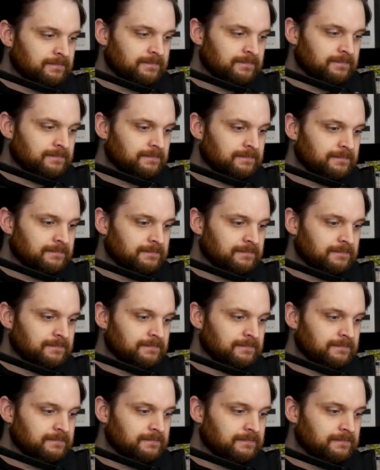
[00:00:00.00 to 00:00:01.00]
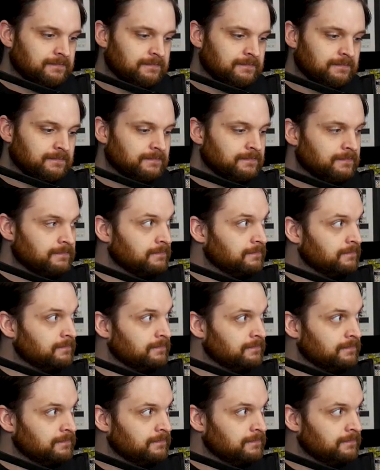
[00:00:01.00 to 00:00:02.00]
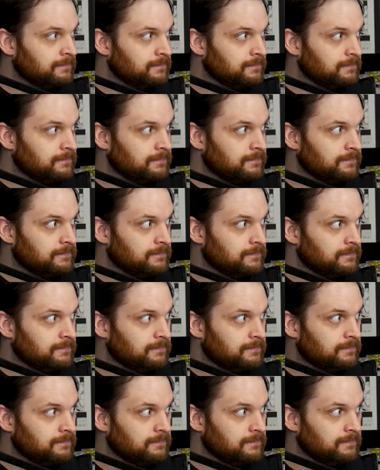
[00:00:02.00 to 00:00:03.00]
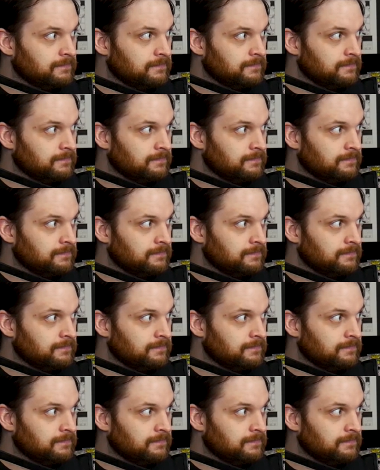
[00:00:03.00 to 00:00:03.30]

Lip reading: No words are spoken by the person on screen.